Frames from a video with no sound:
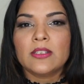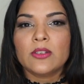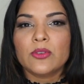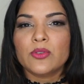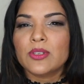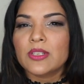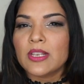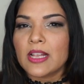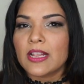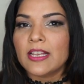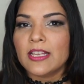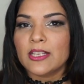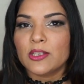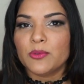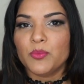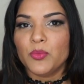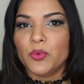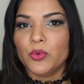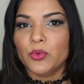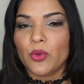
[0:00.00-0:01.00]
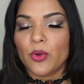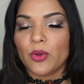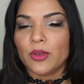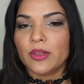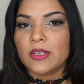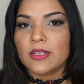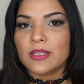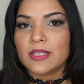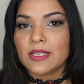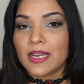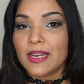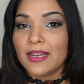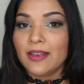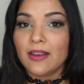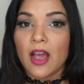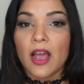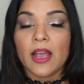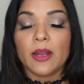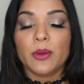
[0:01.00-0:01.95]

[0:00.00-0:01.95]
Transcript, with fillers: so silky smooth on the skin.